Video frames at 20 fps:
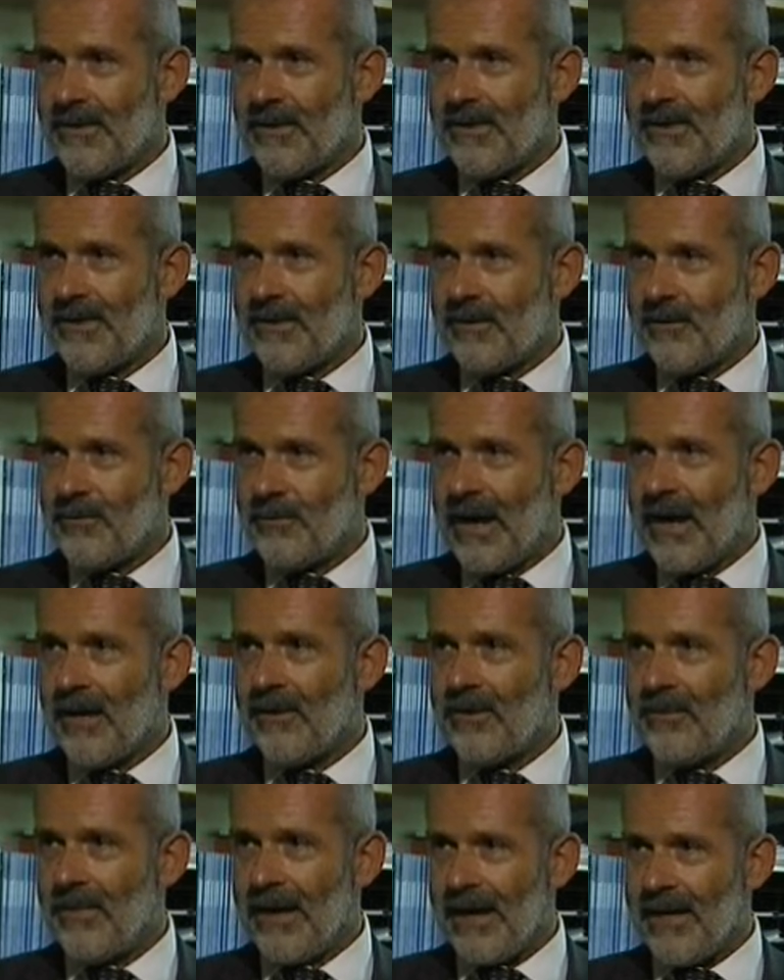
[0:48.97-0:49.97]
We think that
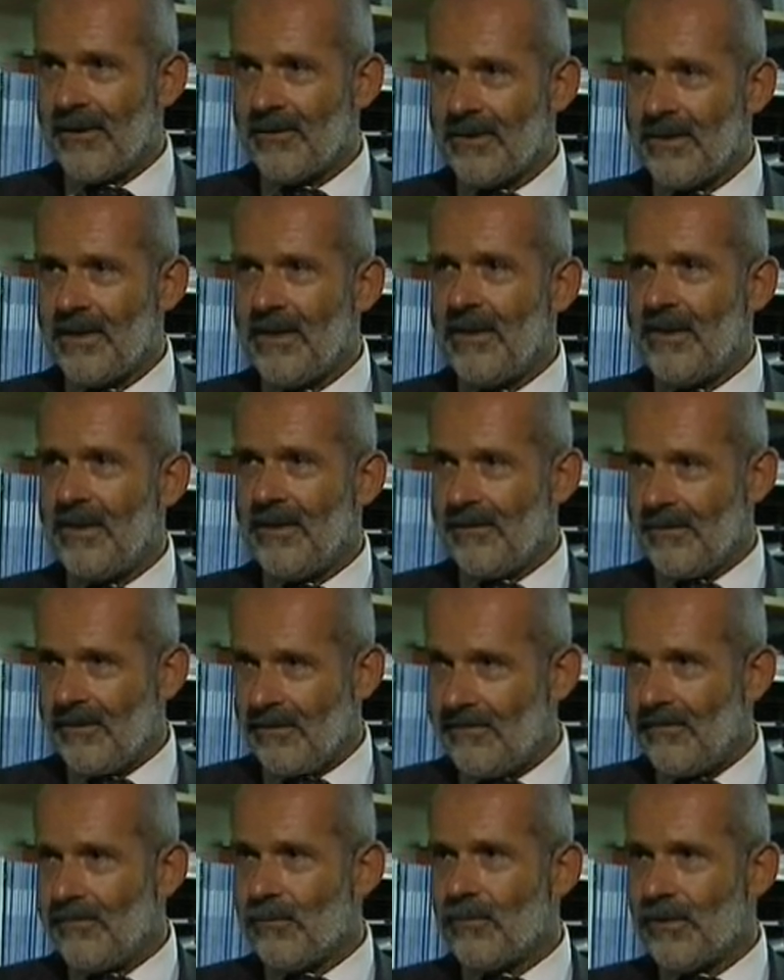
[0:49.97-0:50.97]
around about
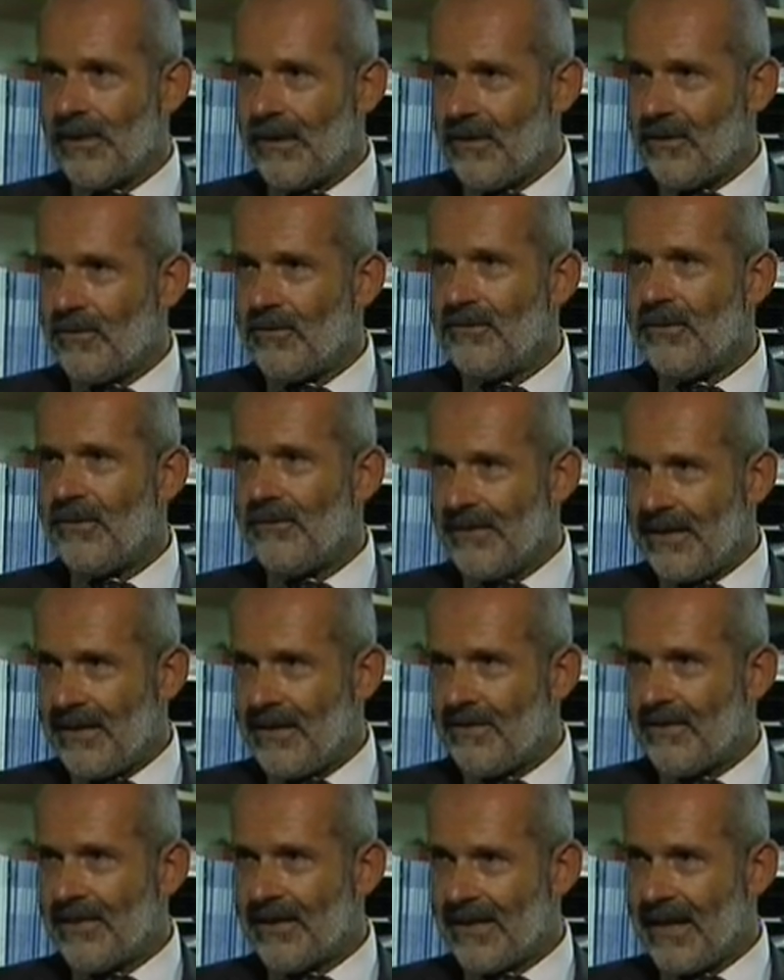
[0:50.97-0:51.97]
14 or
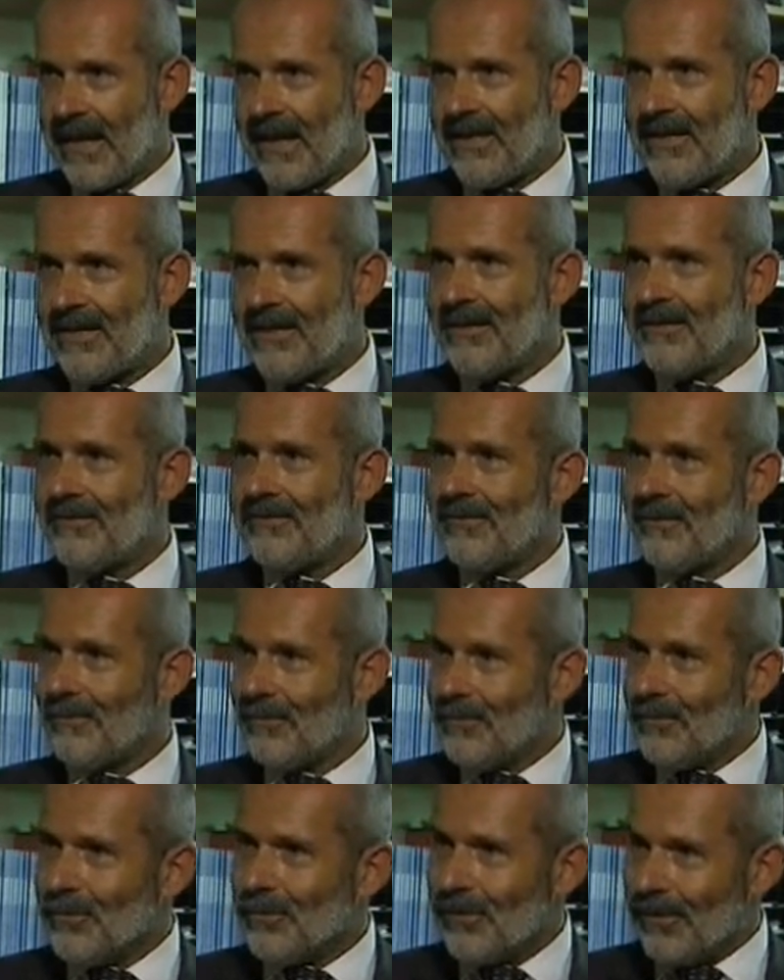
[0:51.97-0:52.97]
15% of
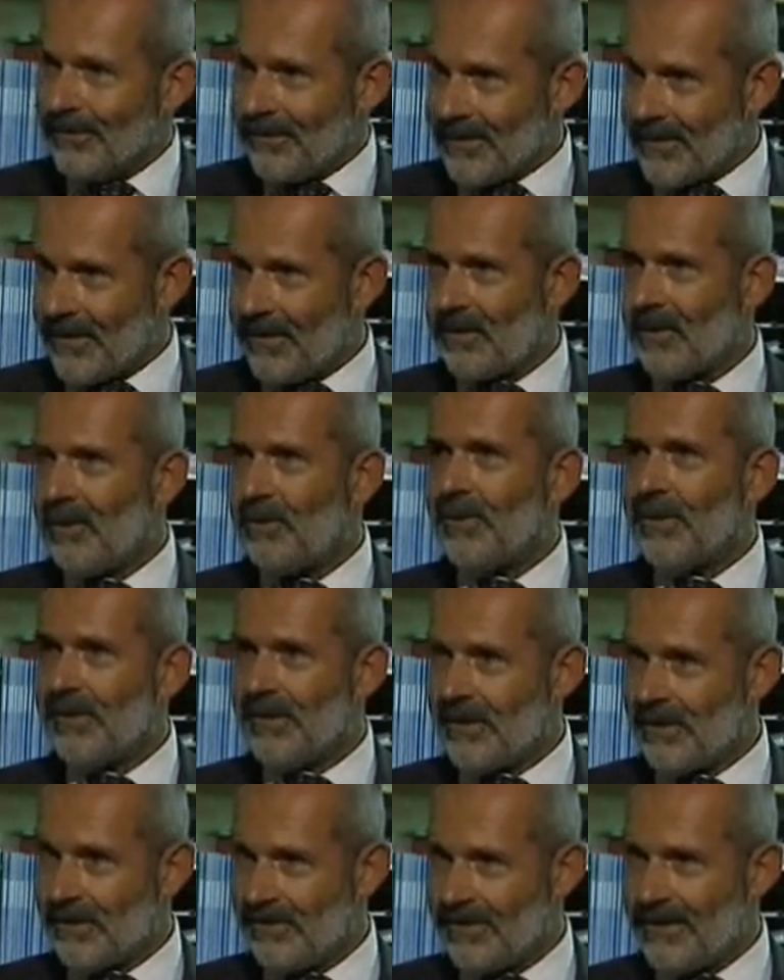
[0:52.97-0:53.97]
all of the total
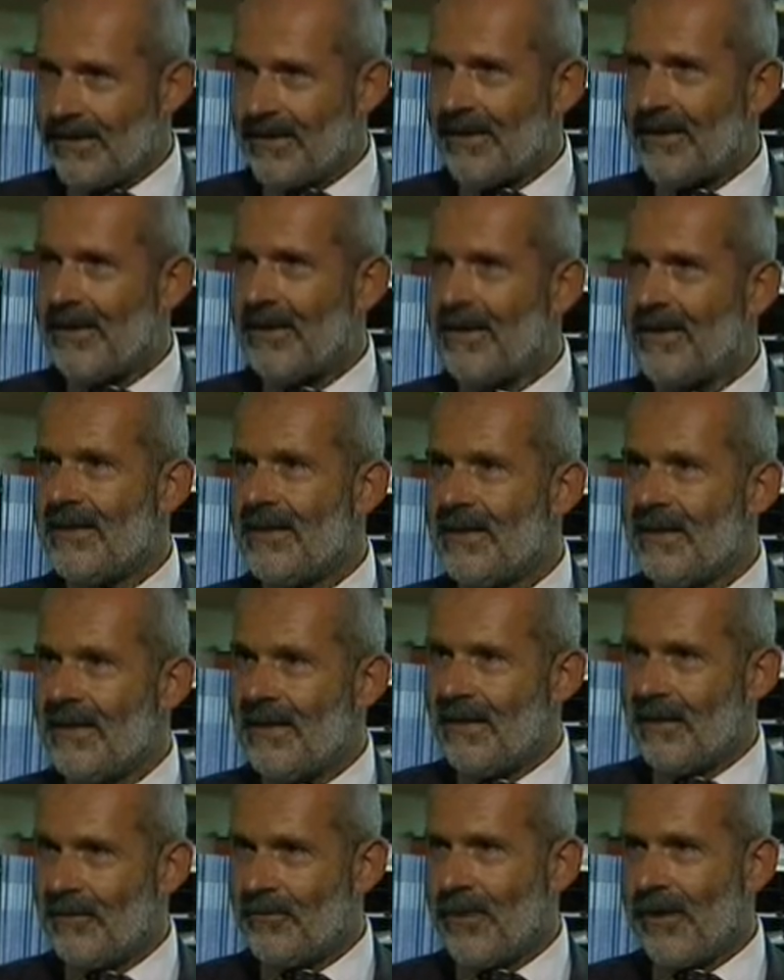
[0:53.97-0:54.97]
burden of disease
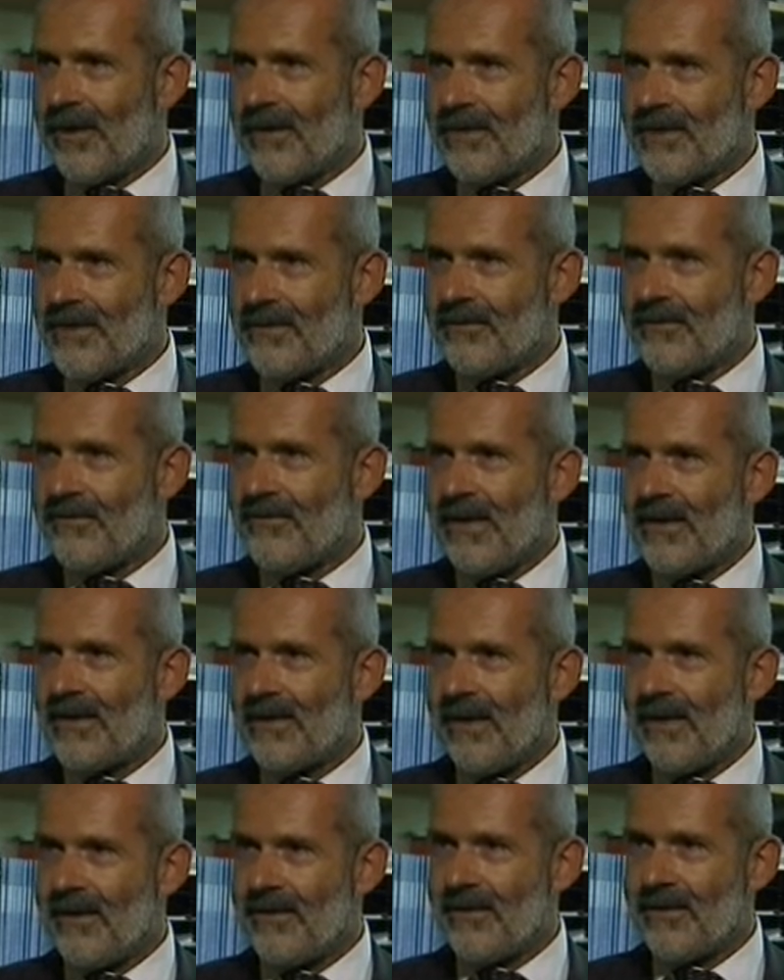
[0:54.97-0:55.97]
arises from
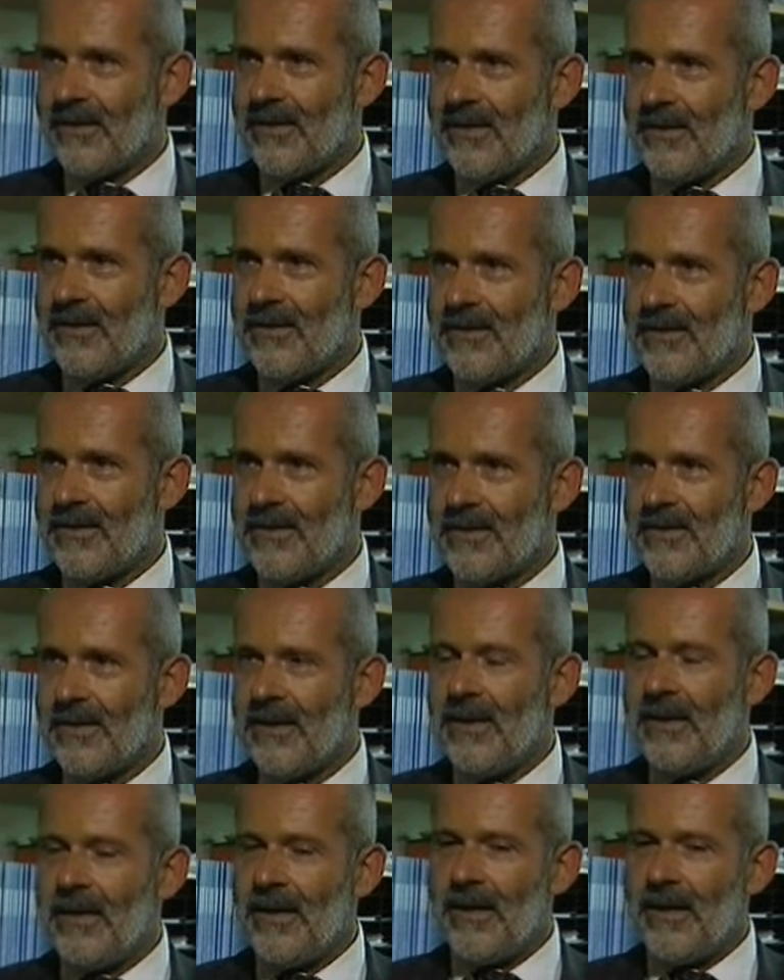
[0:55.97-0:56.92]
mental health conditions.